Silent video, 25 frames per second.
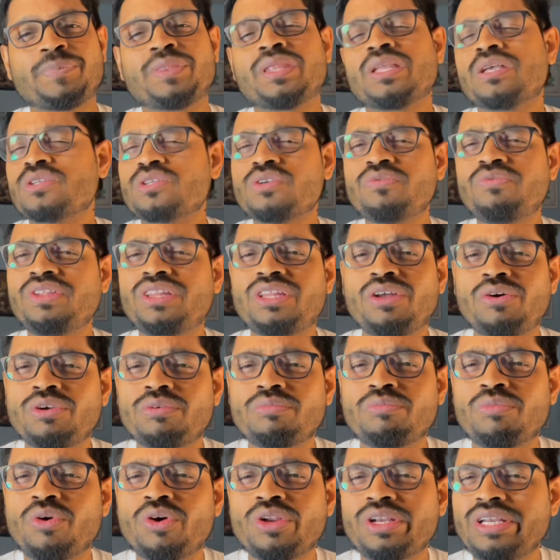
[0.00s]
So without
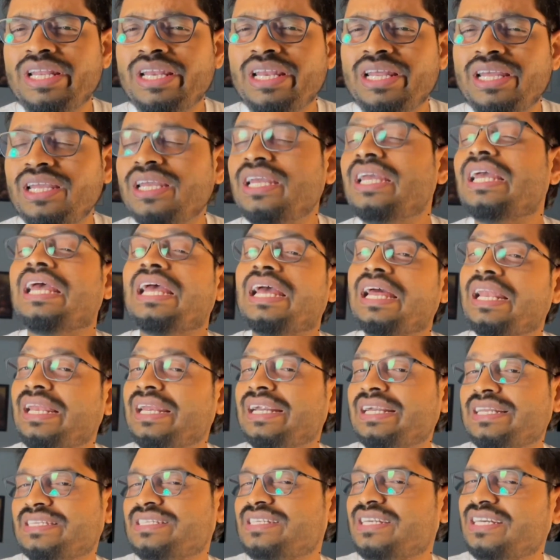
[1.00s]
more delay, let
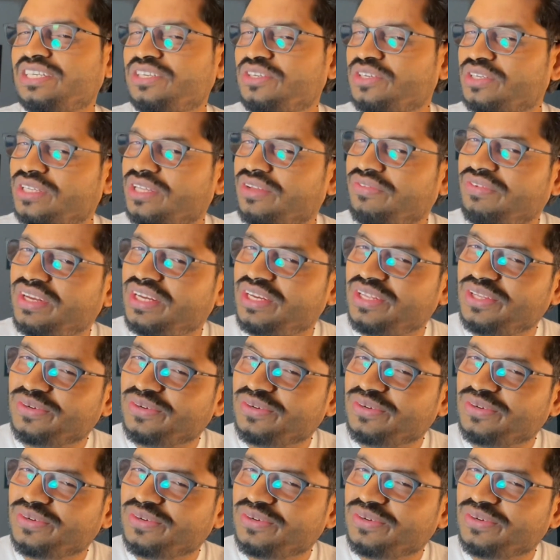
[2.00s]
us get into the video.